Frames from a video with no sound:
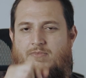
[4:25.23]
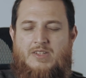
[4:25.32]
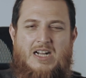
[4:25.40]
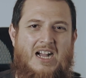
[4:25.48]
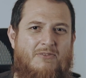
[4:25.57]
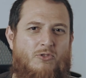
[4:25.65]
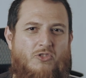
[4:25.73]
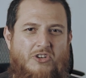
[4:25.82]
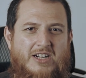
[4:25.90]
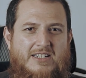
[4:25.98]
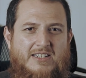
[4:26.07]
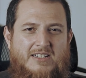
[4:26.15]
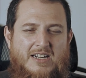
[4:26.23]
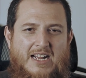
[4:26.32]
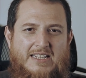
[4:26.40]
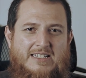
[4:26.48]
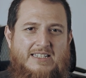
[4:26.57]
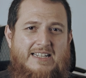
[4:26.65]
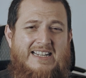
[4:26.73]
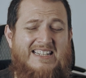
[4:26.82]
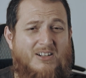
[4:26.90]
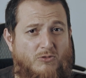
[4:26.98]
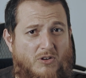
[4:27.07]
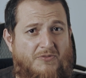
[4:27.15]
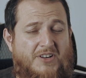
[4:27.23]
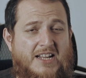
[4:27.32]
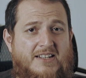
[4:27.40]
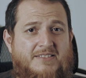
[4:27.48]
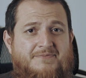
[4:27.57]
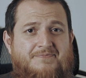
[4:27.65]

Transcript: I would rate it like 8 out of 10,